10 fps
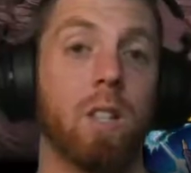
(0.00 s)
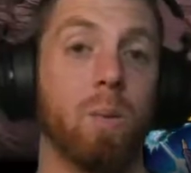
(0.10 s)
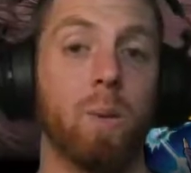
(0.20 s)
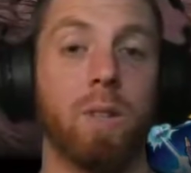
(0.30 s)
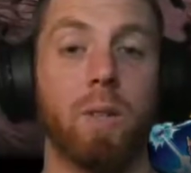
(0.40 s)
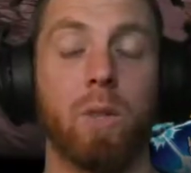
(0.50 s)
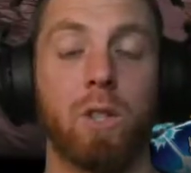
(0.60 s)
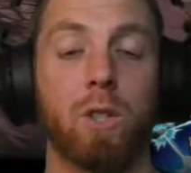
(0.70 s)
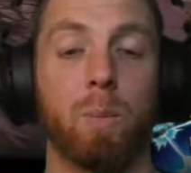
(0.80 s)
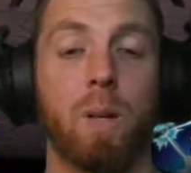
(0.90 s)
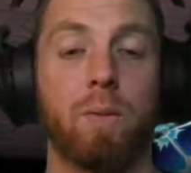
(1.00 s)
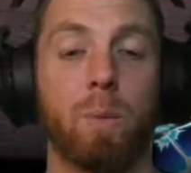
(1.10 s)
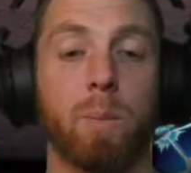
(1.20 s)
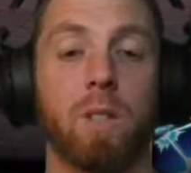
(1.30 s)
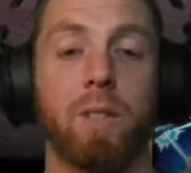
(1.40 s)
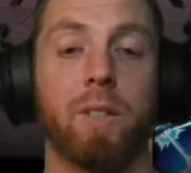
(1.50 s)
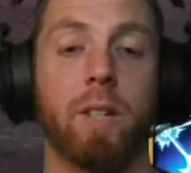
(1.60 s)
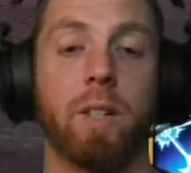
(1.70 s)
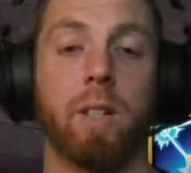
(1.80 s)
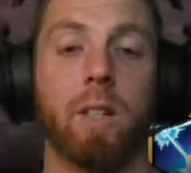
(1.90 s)
with the 3-star buff from
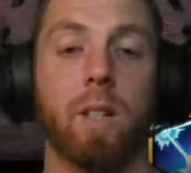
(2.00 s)
Gilthunder,